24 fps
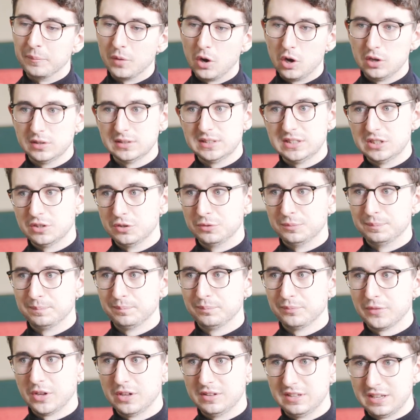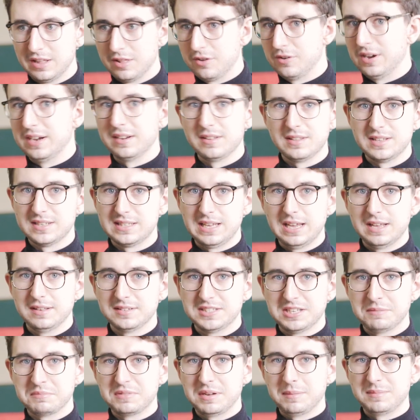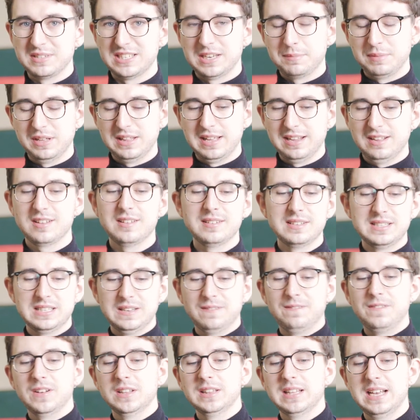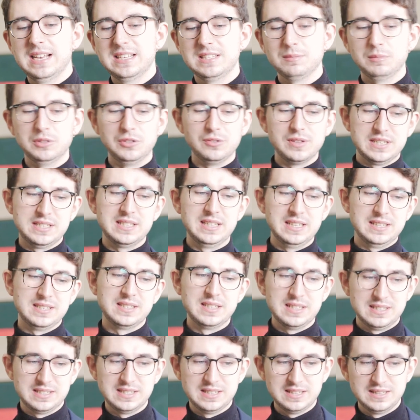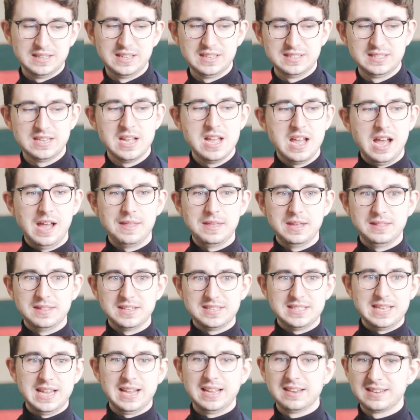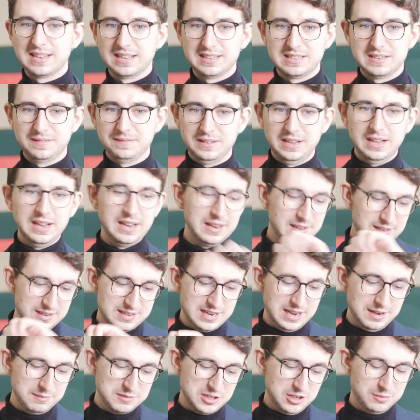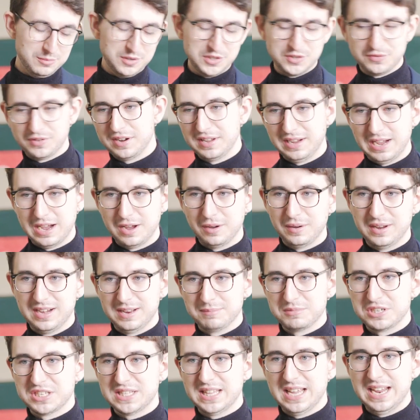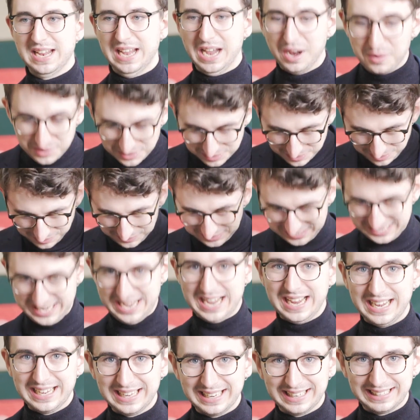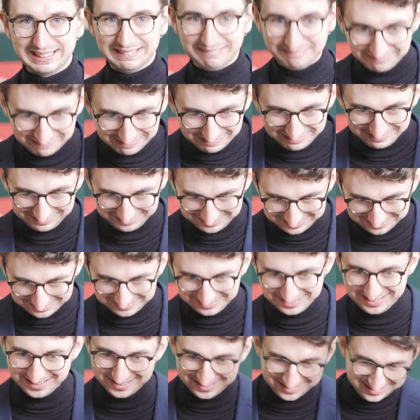Also, on the other end of the scale, sometimes I'd be like, oh, this is a fun lesson, we'll do this and this and this and then this, and then the second activity and time's almost running out and I'm just like, how are you not getting it? Oh.